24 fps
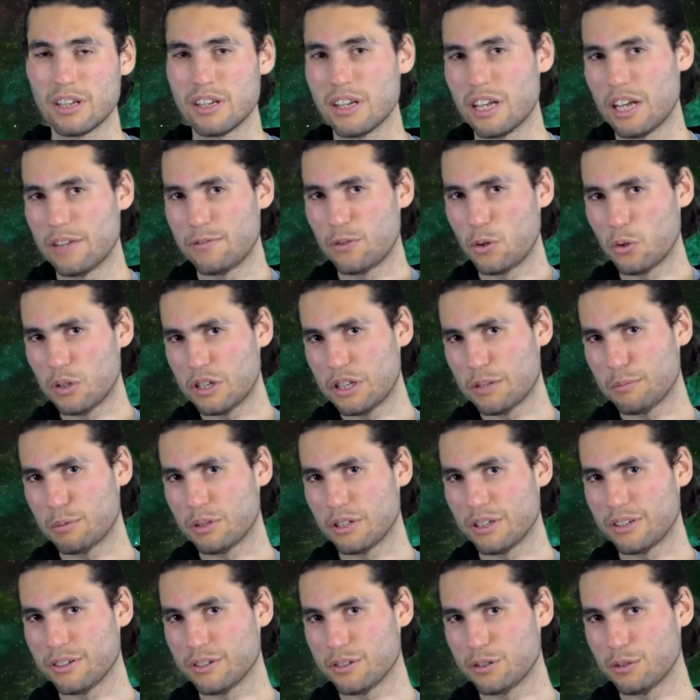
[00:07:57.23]
if only the
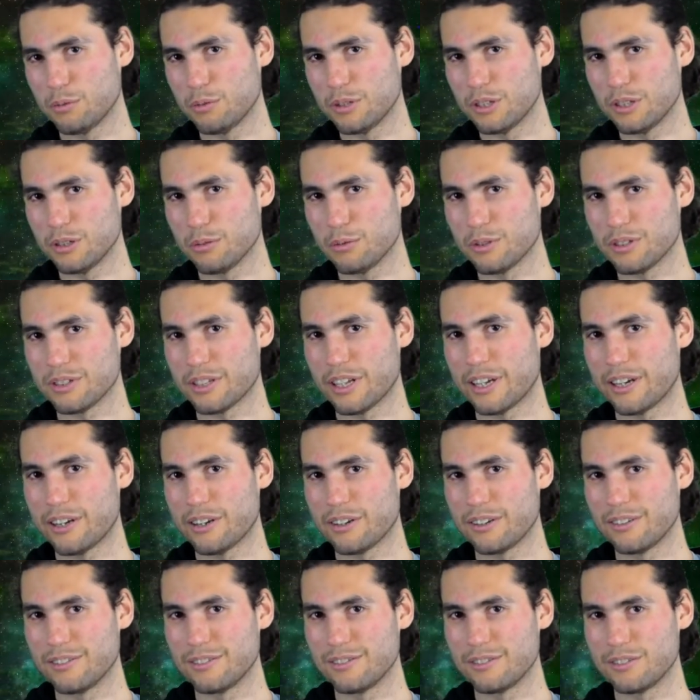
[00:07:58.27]
political will was
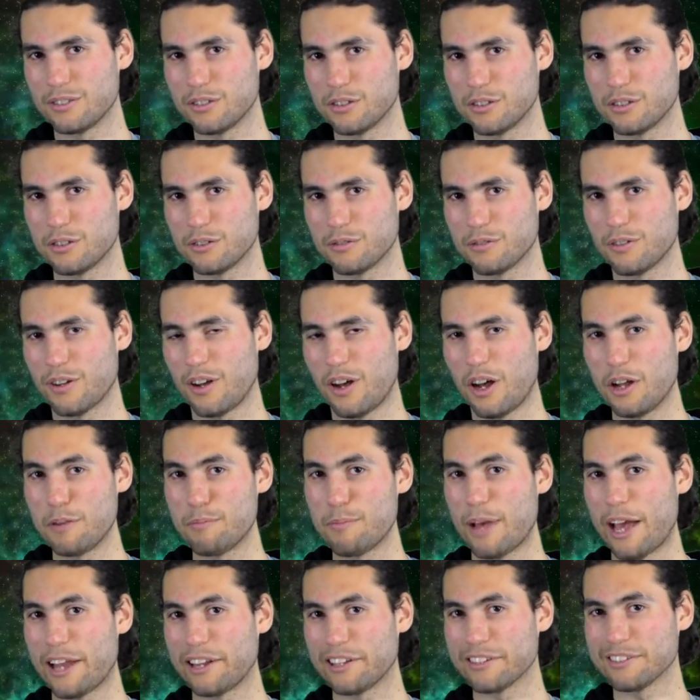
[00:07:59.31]
there to
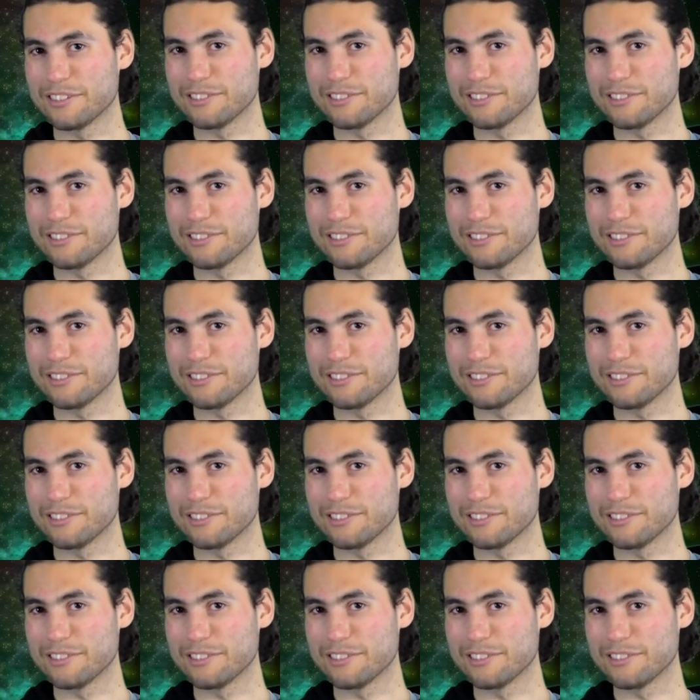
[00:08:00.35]
unban it.